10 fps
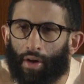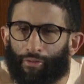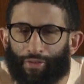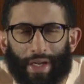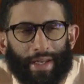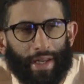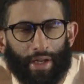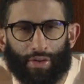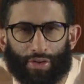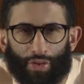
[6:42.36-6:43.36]
feed
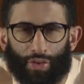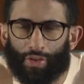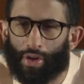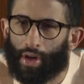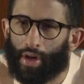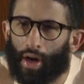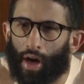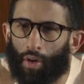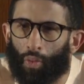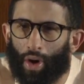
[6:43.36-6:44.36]
into
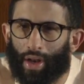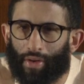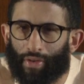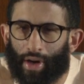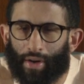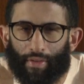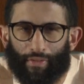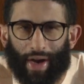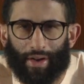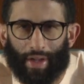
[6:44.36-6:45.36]
whatever
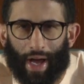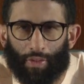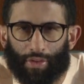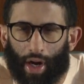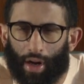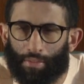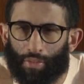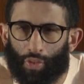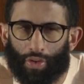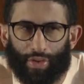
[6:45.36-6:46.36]
final outcome
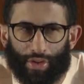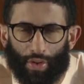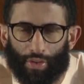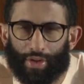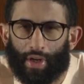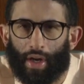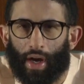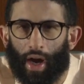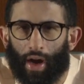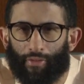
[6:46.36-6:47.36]
would result
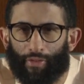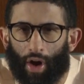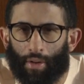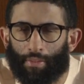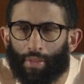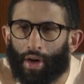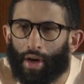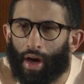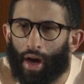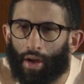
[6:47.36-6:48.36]
from
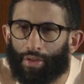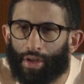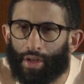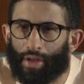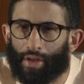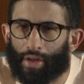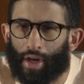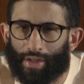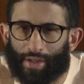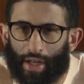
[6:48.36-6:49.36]
the
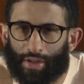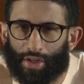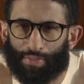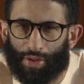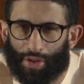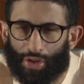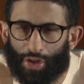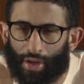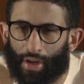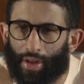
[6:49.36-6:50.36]
consensus
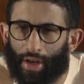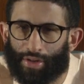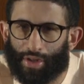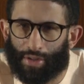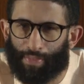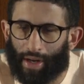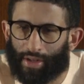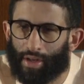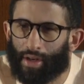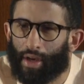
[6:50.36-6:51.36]
position that is
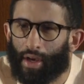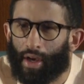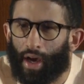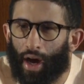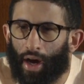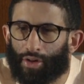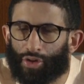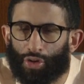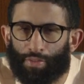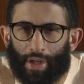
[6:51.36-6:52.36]
expected
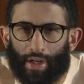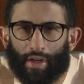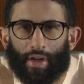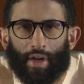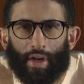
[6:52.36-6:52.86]
to be